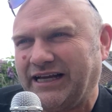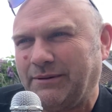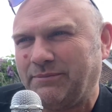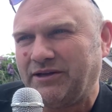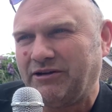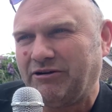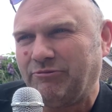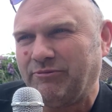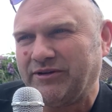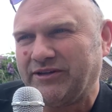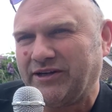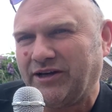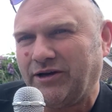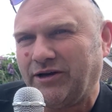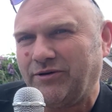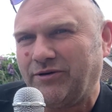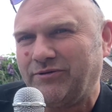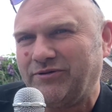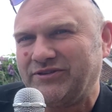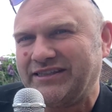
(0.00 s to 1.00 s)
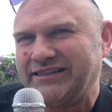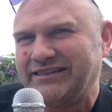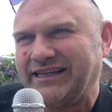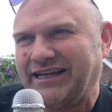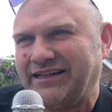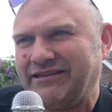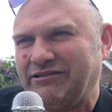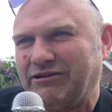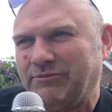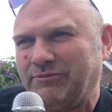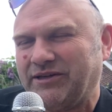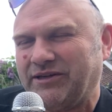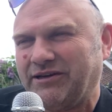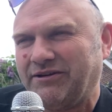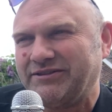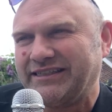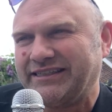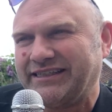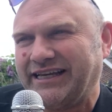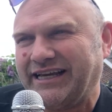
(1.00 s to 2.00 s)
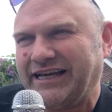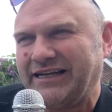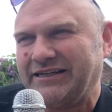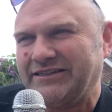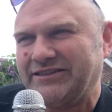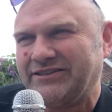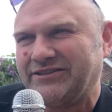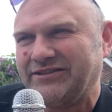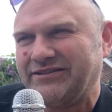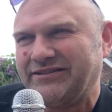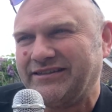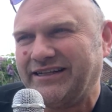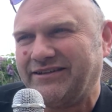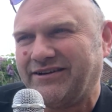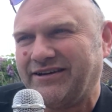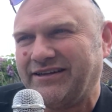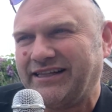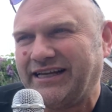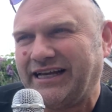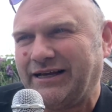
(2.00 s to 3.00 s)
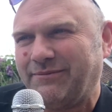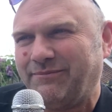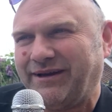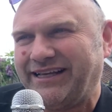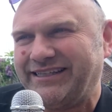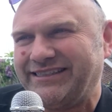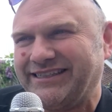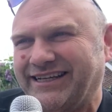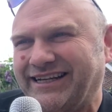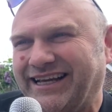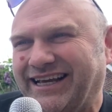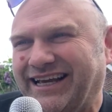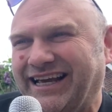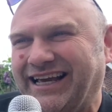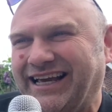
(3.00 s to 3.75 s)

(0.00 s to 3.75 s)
up the arm it goes, and down the arm it goes again. It's good, isn't it? Look at that, amazing, isn't it?